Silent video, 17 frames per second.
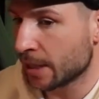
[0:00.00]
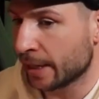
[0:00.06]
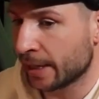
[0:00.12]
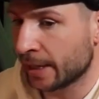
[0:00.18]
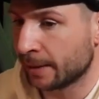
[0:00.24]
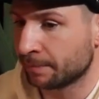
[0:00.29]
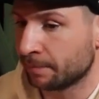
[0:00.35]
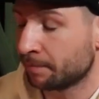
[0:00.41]

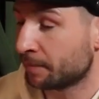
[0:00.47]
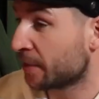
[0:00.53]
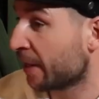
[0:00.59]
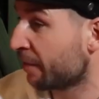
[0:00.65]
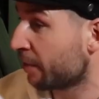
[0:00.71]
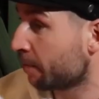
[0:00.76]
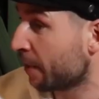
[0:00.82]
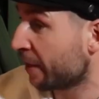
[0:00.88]
um,
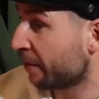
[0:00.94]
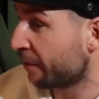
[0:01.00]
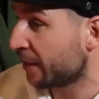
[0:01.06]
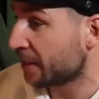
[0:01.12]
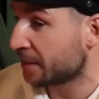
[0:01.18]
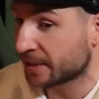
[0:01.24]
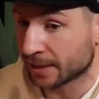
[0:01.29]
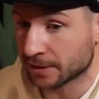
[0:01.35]
David
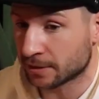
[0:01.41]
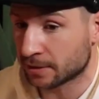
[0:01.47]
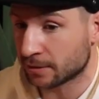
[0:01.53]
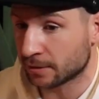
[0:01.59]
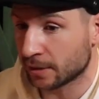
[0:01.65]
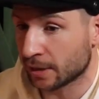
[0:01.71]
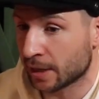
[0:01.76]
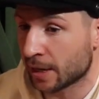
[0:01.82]

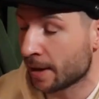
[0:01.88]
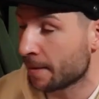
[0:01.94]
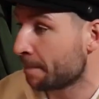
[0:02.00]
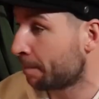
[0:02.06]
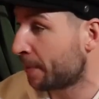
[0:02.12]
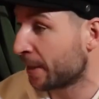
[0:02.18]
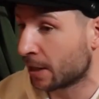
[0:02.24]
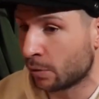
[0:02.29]
Benavidez,
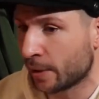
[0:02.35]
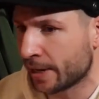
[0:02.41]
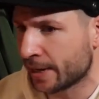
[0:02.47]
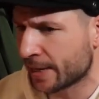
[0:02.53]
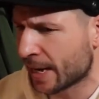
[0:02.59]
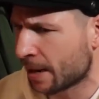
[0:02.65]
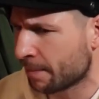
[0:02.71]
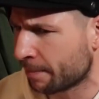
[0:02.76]
uh, big
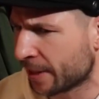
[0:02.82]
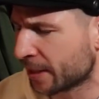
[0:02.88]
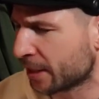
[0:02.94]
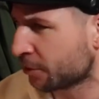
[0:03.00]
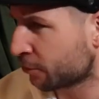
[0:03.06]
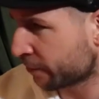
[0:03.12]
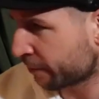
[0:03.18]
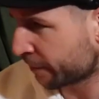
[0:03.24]
win, now
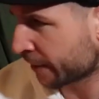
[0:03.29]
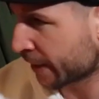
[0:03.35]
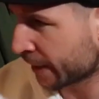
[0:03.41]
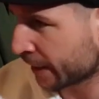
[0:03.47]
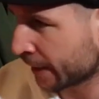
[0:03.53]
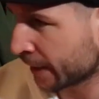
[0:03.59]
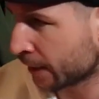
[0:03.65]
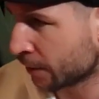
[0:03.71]
manager for
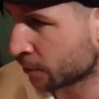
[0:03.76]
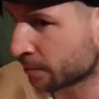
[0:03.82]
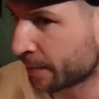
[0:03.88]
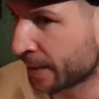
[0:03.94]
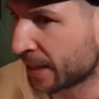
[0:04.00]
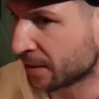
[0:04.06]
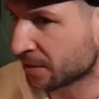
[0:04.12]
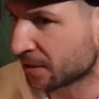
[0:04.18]
Canelo's
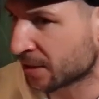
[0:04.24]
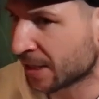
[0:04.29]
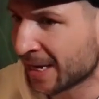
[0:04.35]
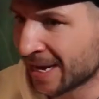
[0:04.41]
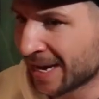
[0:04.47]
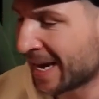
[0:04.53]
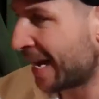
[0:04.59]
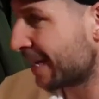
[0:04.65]
belts.
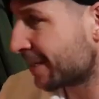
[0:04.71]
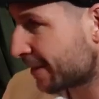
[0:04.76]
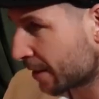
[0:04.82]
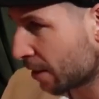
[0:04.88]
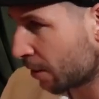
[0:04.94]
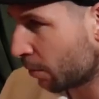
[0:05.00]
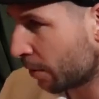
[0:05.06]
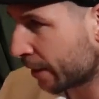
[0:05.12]
Has he
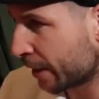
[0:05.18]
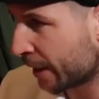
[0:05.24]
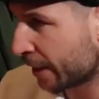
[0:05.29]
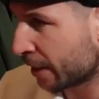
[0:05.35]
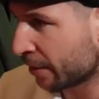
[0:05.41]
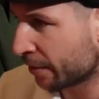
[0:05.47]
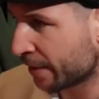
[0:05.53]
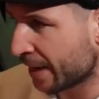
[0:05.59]
got one
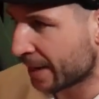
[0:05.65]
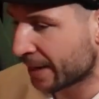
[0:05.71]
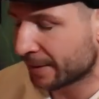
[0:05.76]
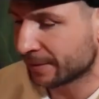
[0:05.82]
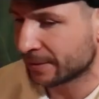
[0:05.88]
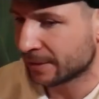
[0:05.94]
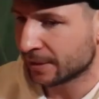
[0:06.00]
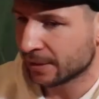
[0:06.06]
eye on
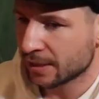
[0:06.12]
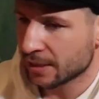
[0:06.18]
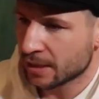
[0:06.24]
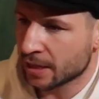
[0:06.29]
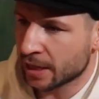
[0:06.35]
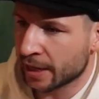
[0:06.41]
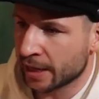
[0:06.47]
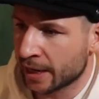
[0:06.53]
that?
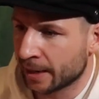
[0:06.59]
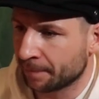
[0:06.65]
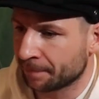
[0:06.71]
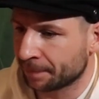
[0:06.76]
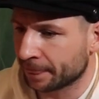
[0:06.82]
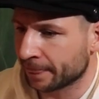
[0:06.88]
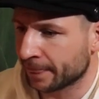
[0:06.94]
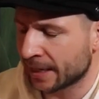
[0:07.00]

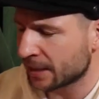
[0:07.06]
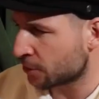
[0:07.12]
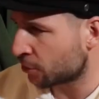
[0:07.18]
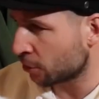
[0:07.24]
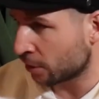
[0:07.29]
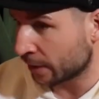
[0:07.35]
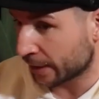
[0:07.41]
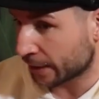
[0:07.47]
Um,
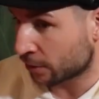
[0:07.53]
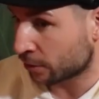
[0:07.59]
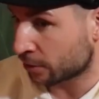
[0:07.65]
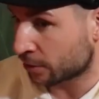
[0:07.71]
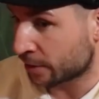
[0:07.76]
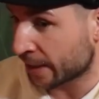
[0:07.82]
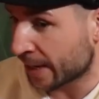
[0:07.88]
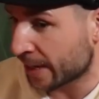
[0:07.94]
that's all it could